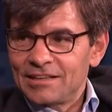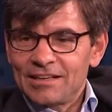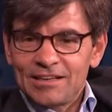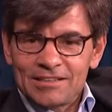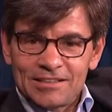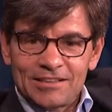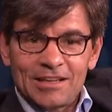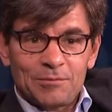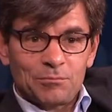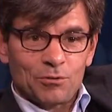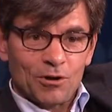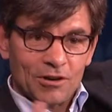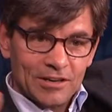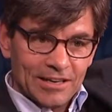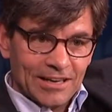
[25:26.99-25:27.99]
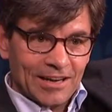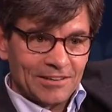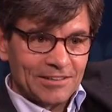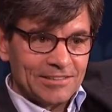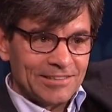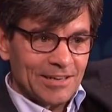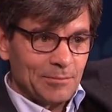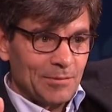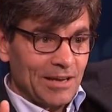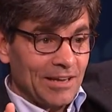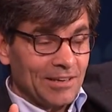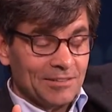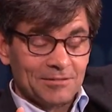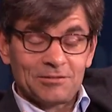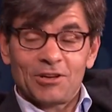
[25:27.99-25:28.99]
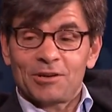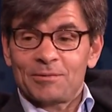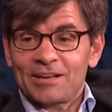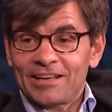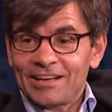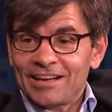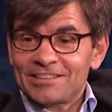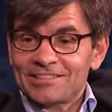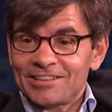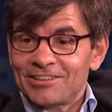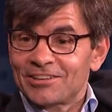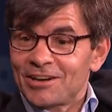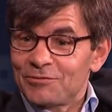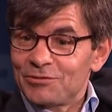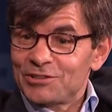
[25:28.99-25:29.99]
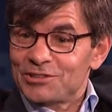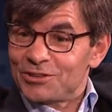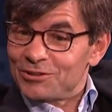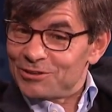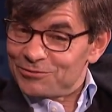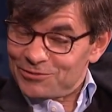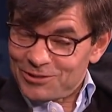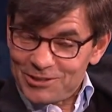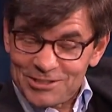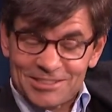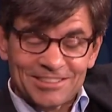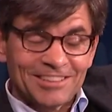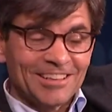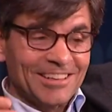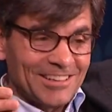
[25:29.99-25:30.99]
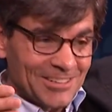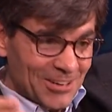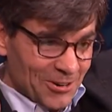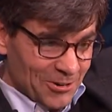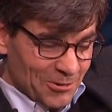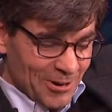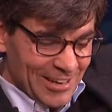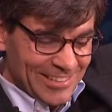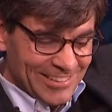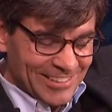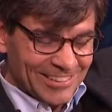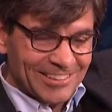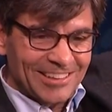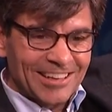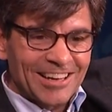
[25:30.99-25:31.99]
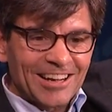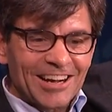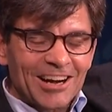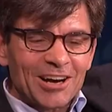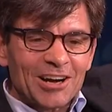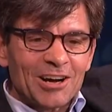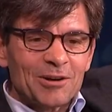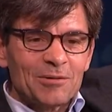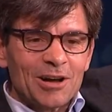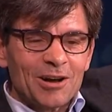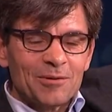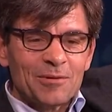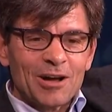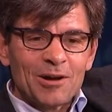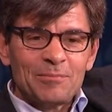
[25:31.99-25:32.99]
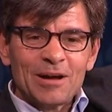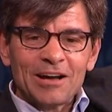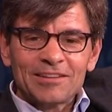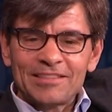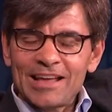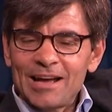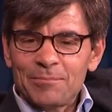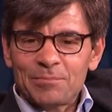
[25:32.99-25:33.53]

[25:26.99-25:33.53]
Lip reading: to then broadening out to GMA, and talk about getting outside your comfort zone at first, no question about that.